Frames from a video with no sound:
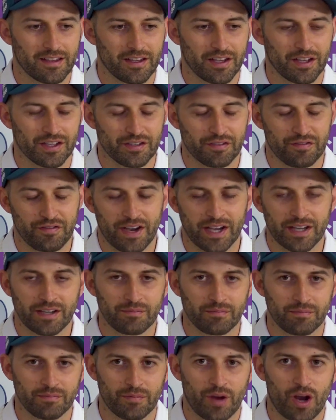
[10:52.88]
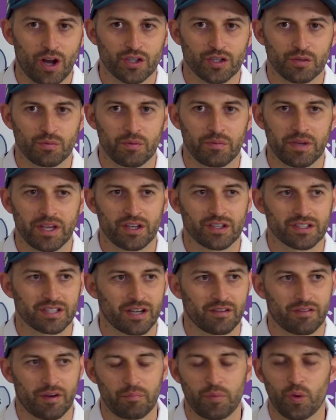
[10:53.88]
it's a fine margin with me, because
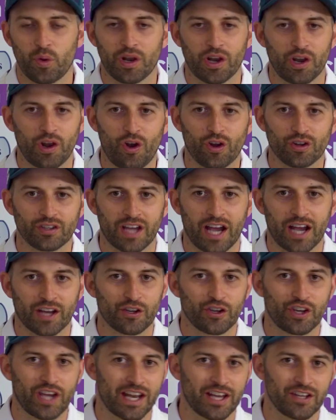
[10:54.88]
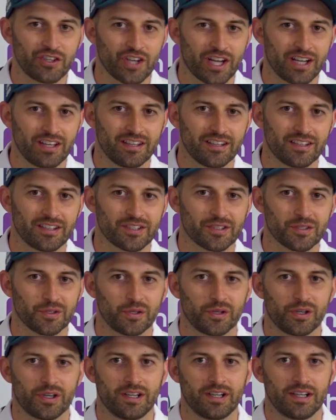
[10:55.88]
then if I bowl a lot, I could get injured.
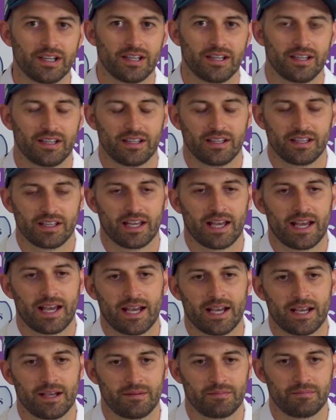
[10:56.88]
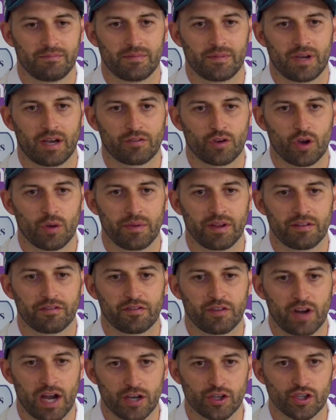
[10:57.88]
So I've come in
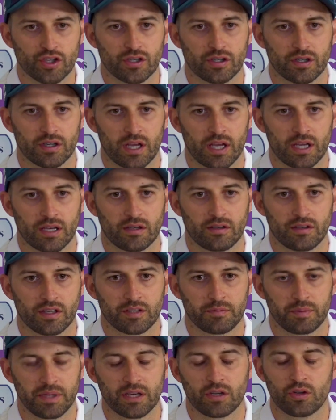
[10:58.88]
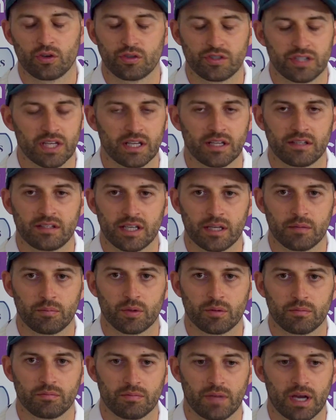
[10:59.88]
fresh, and it's been a good day today,
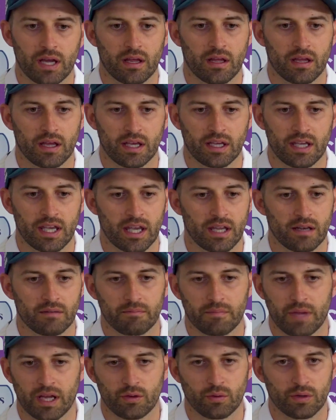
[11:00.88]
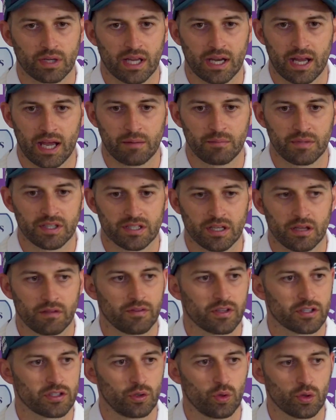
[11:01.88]
but again, I don't want to get ahead of
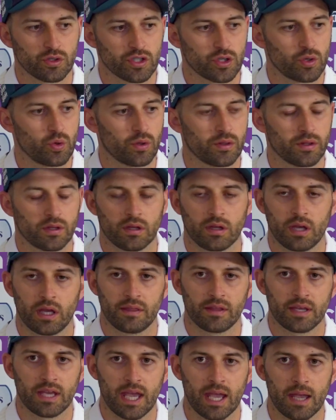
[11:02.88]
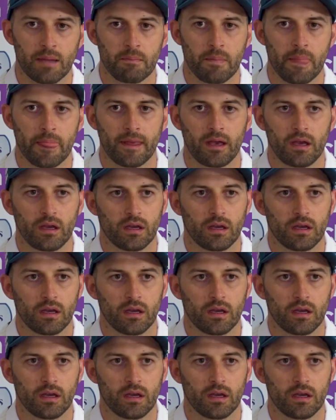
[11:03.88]
myself. There's loads to go in the game.